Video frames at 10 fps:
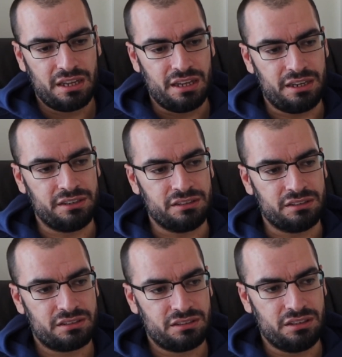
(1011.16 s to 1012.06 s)

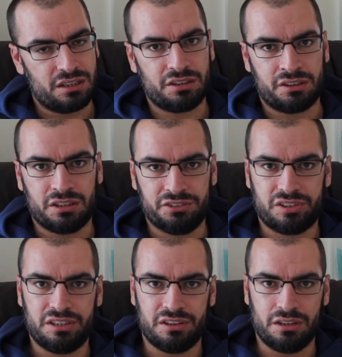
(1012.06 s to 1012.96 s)
And you've got to
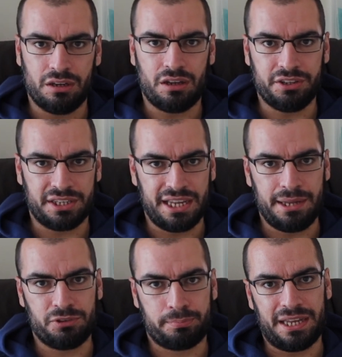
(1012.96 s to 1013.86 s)
consider that a lot of the
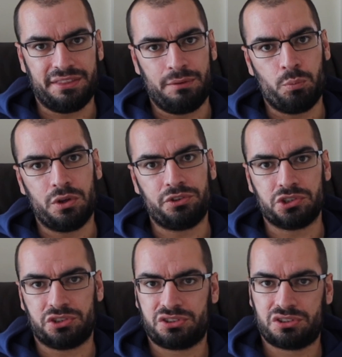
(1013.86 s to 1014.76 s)
games back then were
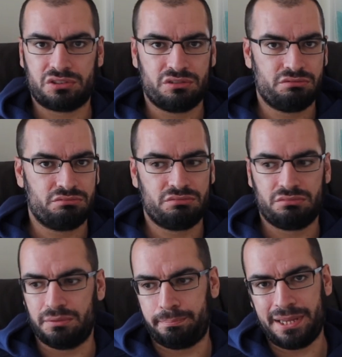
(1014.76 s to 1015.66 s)
just
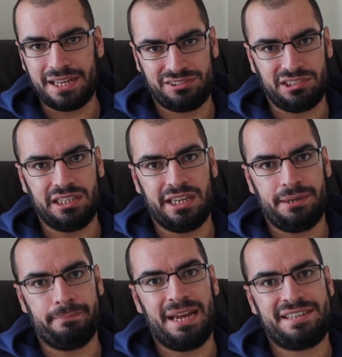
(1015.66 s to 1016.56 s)

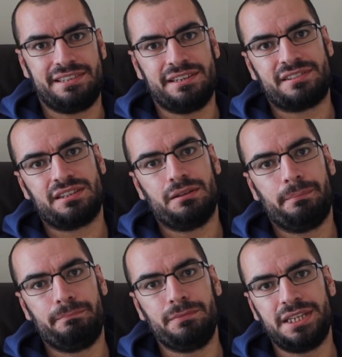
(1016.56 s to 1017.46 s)
pixelated messes,
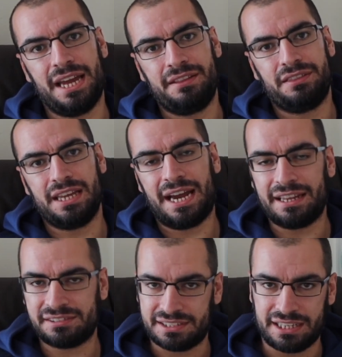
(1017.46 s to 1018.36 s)
yet the
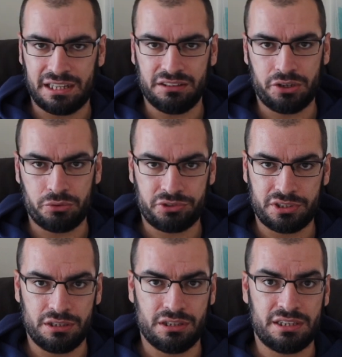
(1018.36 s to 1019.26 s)
art style
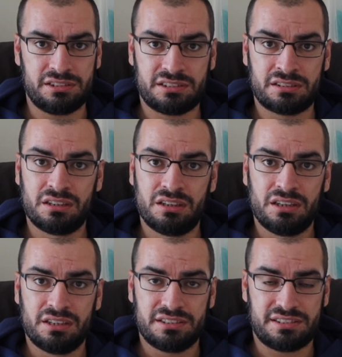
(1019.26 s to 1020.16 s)
used in this
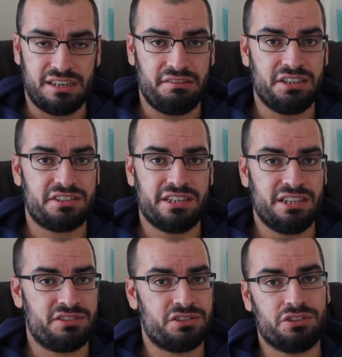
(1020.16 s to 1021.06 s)
series
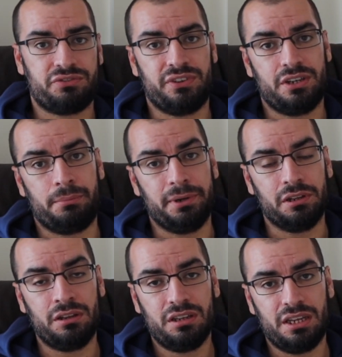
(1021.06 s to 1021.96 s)
is just
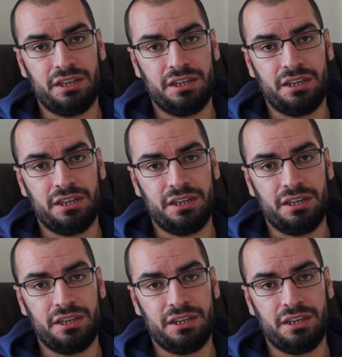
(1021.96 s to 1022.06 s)
phenomenal.